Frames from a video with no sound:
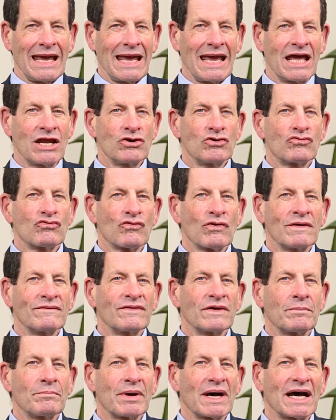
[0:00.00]
and
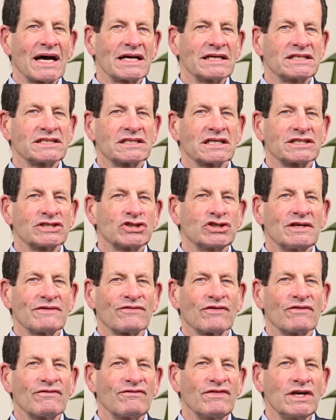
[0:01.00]
driven by such
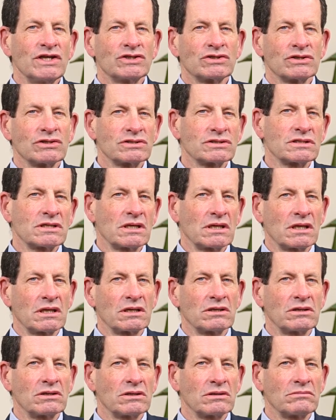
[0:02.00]
different features
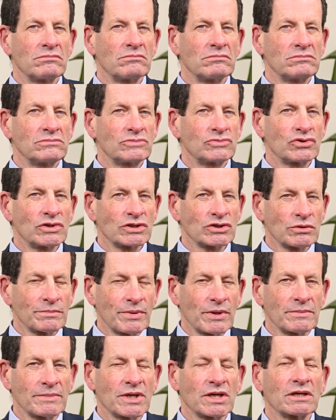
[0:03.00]
than traditional
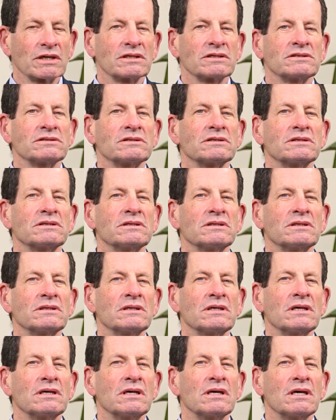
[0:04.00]
bear markets
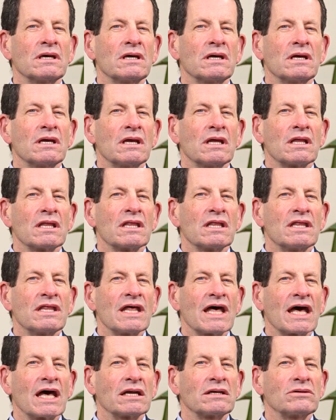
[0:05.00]

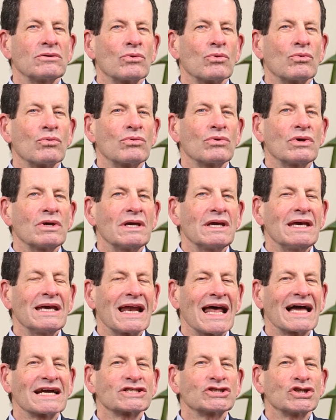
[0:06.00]
that
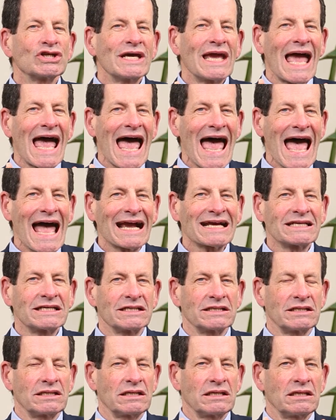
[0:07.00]
it actually
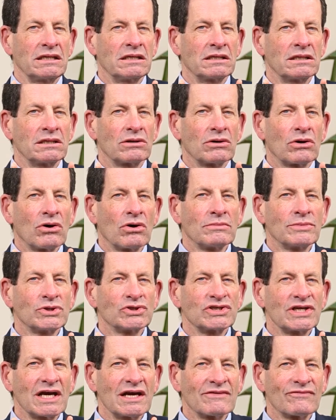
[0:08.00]
acted in
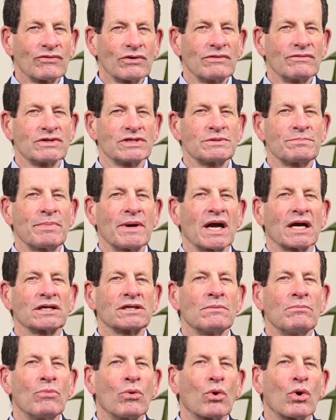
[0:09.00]
almost every
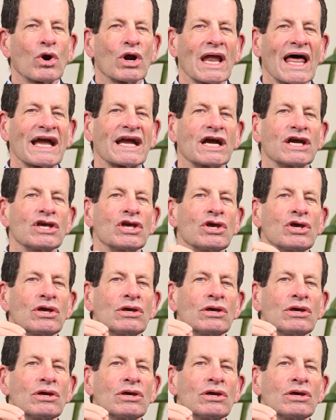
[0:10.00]
respect more like a